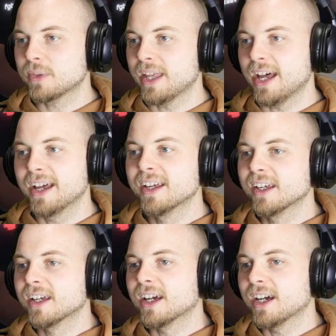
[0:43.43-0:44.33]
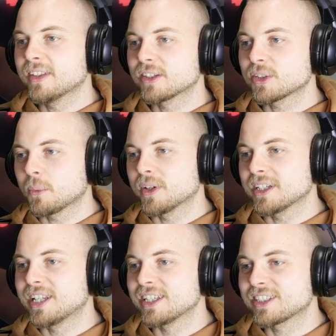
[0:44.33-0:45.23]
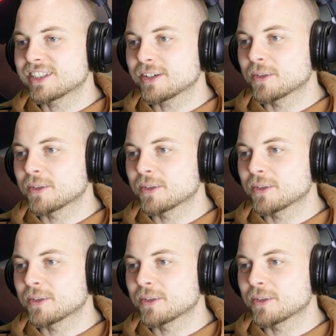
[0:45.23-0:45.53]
with that, and then someone needs to.